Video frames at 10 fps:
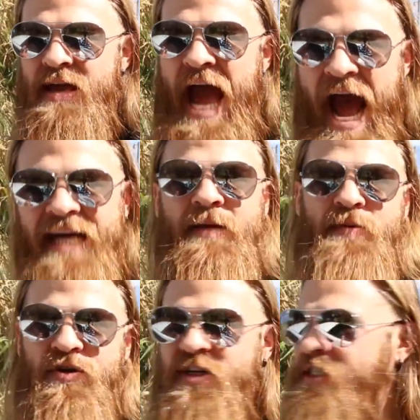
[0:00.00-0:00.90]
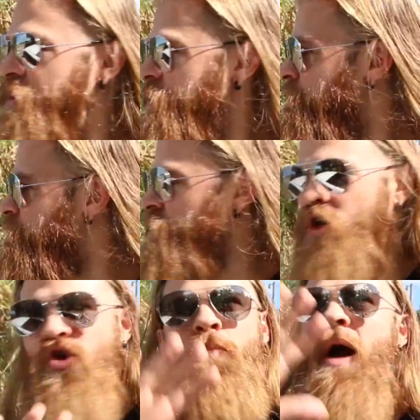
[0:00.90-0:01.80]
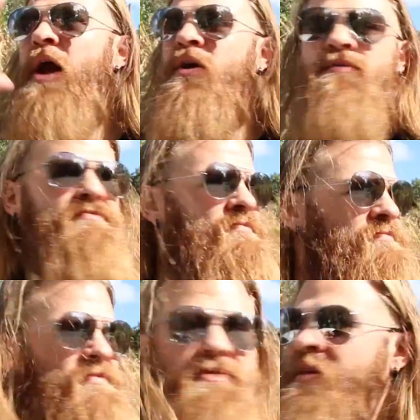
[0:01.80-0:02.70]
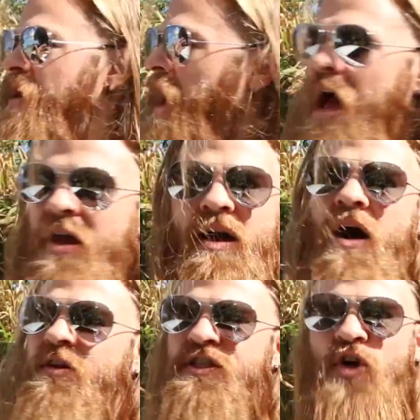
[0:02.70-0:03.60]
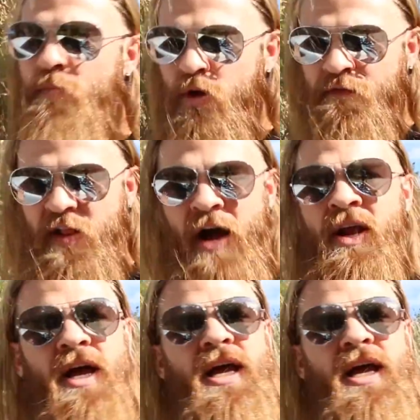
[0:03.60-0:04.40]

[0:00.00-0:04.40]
It has to be your decision, no matter, oh, so beautiful out.